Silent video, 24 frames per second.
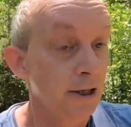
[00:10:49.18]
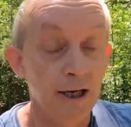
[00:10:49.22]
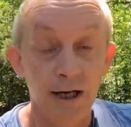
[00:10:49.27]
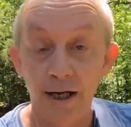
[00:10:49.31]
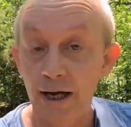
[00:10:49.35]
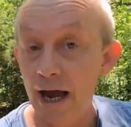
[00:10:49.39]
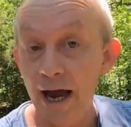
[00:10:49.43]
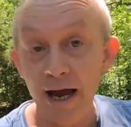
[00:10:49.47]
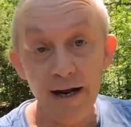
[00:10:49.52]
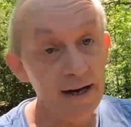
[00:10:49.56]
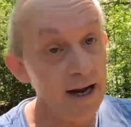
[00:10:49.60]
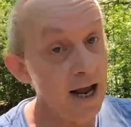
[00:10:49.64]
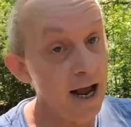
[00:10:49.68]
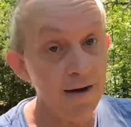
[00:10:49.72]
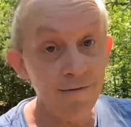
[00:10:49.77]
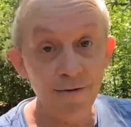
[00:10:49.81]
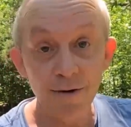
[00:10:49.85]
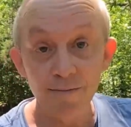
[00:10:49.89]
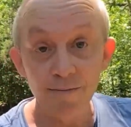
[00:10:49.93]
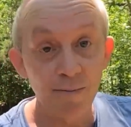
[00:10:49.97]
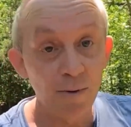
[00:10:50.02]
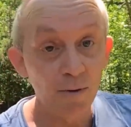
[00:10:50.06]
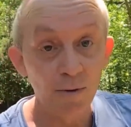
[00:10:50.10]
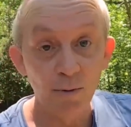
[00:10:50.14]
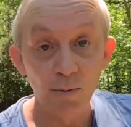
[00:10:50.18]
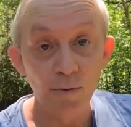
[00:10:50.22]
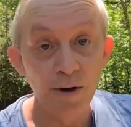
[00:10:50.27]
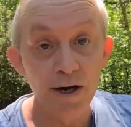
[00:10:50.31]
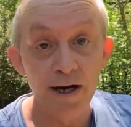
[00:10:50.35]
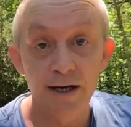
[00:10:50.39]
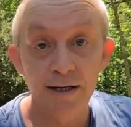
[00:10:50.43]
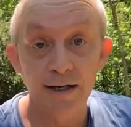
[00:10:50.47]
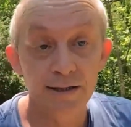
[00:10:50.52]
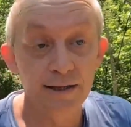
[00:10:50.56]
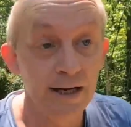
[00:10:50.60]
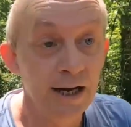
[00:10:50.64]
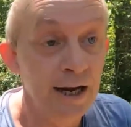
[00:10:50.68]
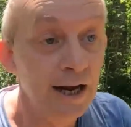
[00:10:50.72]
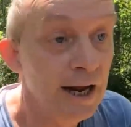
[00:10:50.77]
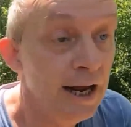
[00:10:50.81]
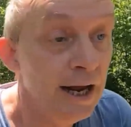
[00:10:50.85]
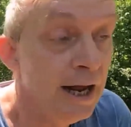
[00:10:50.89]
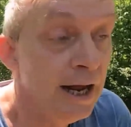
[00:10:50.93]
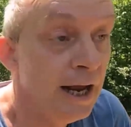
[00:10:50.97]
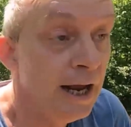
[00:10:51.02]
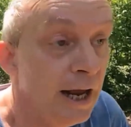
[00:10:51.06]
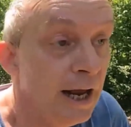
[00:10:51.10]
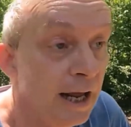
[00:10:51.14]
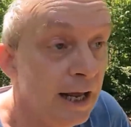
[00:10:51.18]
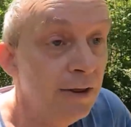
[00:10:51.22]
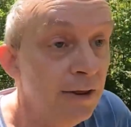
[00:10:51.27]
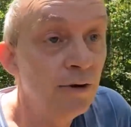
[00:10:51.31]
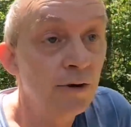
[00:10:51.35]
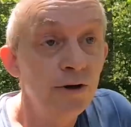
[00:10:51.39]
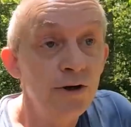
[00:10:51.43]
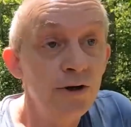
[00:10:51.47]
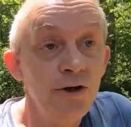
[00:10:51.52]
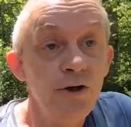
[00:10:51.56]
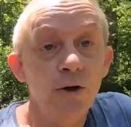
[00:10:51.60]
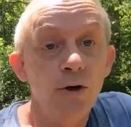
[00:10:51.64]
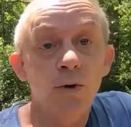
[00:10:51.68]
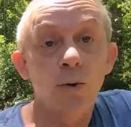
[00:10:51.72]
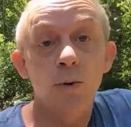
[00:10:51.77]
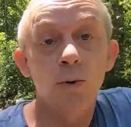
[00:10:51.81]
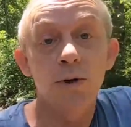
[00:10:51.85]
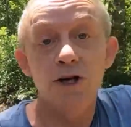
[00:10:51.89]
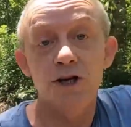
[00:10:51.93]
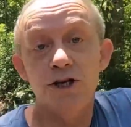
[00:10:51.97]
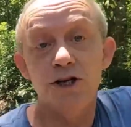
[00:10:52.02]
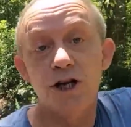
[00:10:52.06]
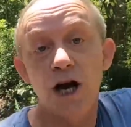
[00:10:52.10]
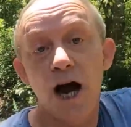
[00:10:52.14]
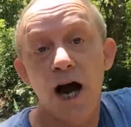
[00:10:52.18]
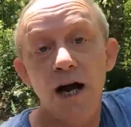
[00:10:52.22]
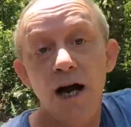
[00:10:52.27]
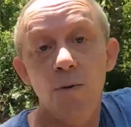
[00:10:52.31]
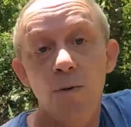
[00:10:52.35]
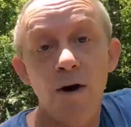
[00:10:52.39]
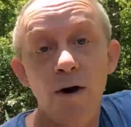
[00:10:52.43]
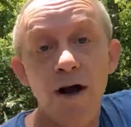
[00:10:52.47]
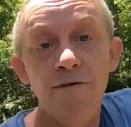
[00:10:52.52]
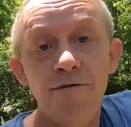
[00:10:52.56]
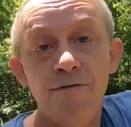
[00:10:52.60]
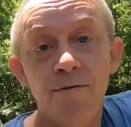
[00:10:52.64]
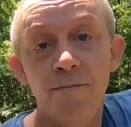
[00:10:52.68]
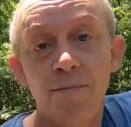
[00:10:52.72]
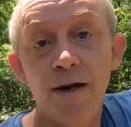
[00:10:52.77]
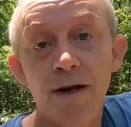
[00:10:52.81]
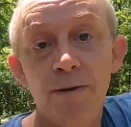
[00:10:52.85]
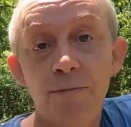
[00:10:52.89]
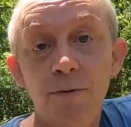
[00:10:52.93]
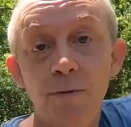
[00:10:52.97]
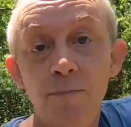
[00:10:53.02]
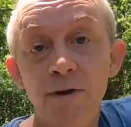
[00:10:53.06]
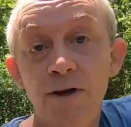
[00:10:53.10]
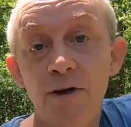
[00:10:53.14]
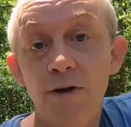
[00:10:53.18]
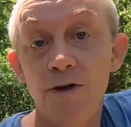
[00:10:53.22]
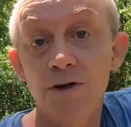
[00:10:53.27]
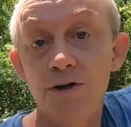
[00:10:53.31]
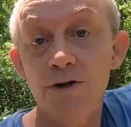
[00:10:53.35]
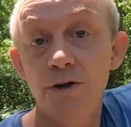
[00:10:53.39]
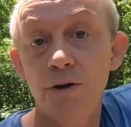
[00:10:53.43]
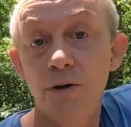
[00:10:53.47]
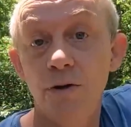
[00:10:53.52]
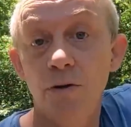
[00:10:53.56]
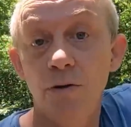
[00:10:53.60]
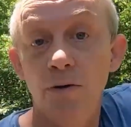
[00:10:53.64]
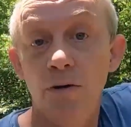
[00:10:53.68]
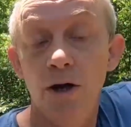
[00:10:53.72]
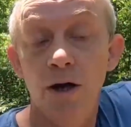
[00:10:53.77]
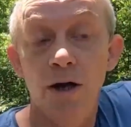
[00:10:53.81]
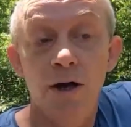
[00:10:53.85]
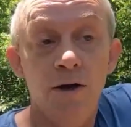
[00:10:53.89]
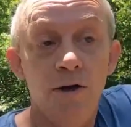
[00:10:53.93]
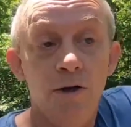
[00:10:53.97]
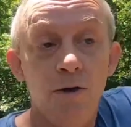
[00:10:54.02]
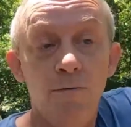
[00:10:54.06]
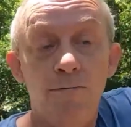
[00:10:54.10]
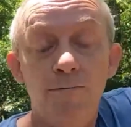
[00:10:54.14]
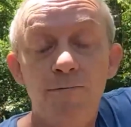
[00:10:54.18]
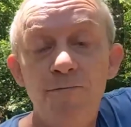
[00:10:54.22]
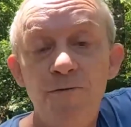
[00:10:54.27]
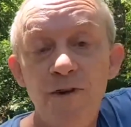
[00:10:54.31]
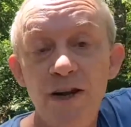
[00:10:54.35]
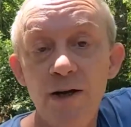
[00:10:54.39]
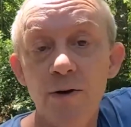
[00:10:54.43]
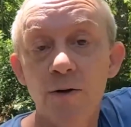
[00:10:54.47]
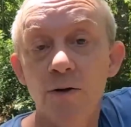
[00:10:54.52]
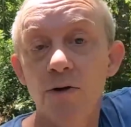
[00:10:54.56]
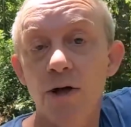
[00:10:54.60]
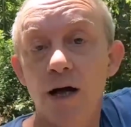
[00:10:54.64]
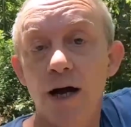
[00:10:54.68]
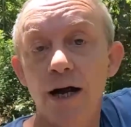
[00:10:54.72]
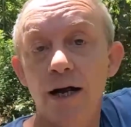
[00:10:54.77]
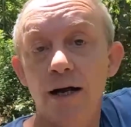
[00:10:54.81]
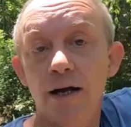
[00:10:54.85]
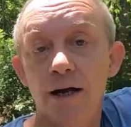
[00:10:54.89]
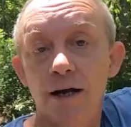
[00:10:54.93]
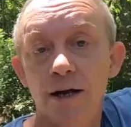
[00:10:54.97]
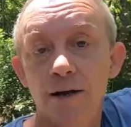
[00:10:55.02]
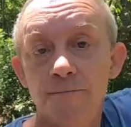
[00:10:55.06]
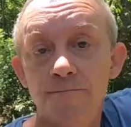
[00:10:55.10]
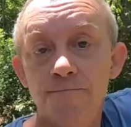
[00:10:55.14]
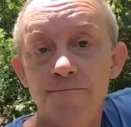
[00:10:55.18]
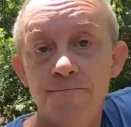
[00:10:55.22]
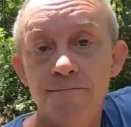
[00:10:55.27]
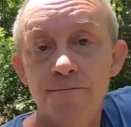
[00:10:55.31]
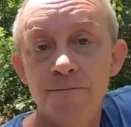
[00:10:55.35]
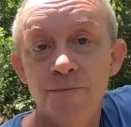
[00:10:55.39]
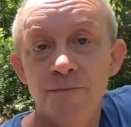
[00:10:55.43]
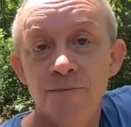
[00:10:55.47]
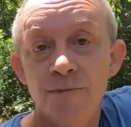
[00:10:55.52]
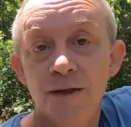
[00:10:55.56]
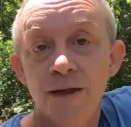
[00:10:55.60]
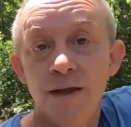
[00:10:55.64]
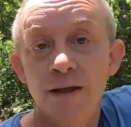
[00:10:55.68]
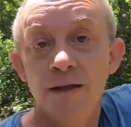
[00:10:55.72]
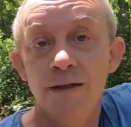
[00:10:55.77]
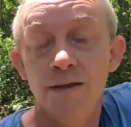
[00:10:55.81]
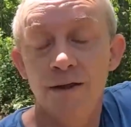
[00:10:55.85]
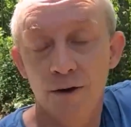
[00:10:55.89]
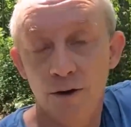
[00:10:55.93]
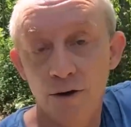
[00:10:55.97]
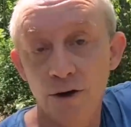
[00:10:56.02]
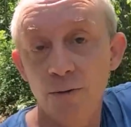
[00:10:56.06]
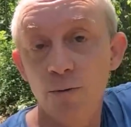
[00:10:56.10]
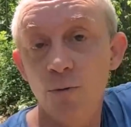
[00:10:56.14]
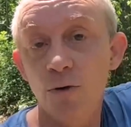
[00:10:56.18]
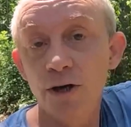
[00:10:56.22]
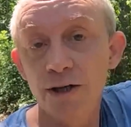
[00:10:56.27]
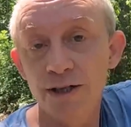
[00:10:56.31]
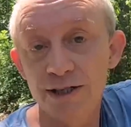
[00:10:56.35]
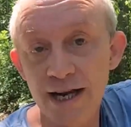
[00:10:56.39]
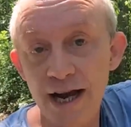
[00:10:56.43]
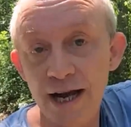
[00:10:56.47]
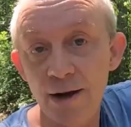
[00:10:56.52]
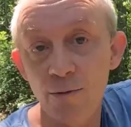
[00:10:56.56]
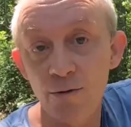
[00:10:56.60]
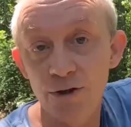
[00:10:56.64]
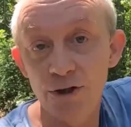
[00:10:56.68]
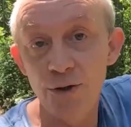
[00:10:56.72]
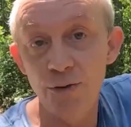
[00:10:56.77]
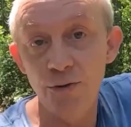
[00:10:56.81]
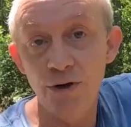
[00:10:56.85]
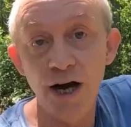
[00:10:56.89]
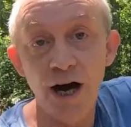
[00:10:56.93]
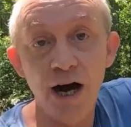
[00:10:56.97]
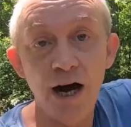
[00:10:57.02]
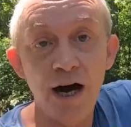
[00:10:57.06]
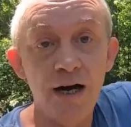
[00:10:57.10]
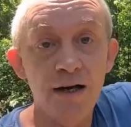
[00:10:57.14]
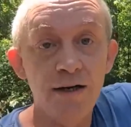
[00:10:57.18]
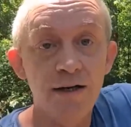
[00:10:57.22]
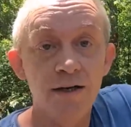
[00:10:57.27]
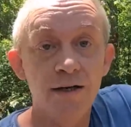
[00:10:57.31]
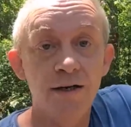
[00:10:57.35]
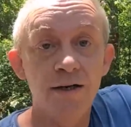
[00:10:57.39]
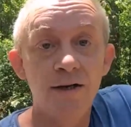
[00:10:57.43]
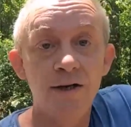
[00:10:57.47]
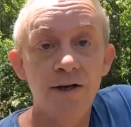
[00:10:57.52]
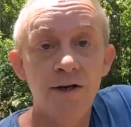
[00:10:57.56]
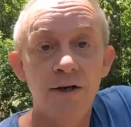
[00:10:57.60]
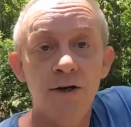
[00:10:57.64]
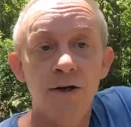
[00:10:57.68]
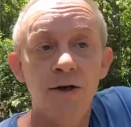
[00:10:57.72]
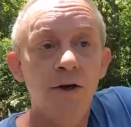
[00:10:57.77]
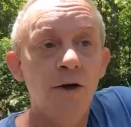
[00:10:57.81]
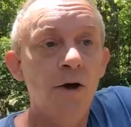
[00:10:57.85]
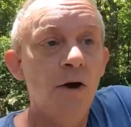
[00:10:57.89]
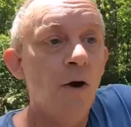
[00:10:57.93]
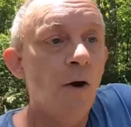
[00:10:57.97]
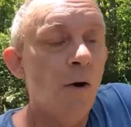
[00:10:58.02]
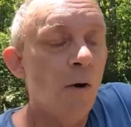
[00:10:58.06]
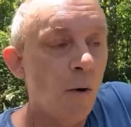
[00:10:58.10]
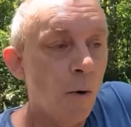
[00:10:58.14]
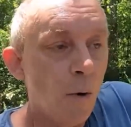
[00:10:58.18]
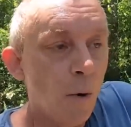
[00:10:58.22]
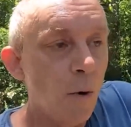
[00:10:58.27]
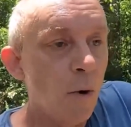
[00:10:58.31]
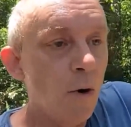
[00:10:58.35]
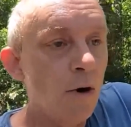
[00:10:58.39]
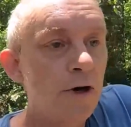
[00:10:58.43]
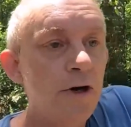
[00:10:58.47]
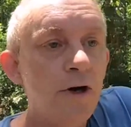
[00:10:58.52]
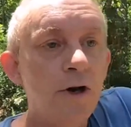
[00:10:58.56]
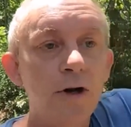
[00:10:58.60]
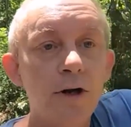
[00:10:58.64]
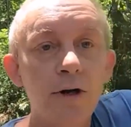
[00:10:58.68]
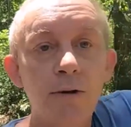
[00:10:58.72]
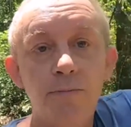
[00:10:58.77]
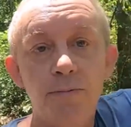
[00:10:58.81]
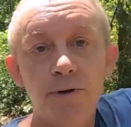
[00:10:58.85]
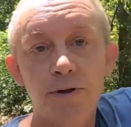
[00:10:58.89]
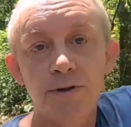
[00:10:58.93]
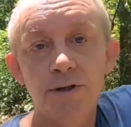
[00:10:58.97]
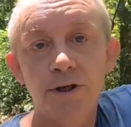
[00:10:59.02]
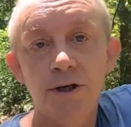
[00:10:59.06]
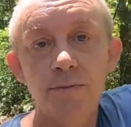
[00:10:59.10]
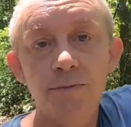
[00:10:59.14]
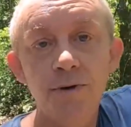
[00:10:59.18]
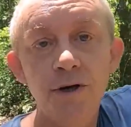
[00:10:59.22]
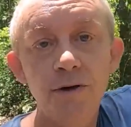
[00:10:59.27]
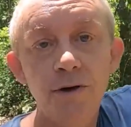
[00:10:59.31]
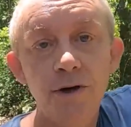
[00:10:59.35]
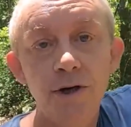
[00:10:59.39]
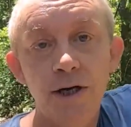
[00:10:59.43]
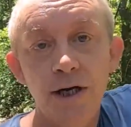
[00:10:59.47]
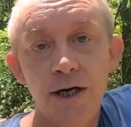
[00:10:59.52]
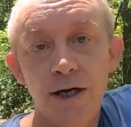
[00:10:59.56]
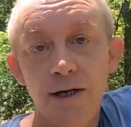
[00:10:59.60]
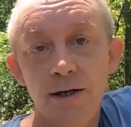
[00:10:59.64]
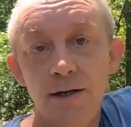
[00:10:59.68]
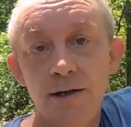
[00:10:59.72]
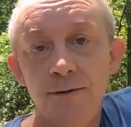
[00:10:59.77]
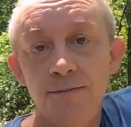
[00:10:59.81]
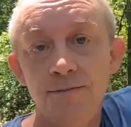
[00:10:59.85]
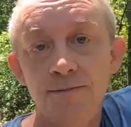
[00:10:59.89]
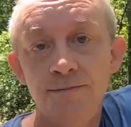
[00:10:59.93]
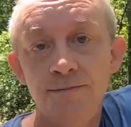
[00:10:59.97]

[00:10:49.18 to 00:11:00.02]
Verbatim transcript: You can't have it both ways. Either you're going to shy away from people because you you feel like they're going to want to take what you got, or you're going to build a community.